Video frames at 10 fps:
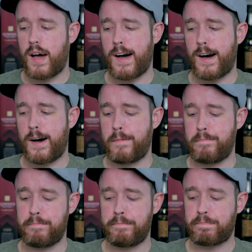
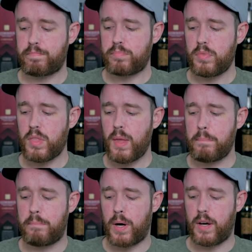Um,
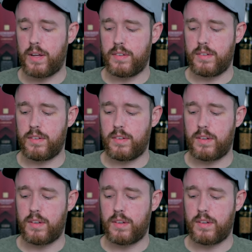but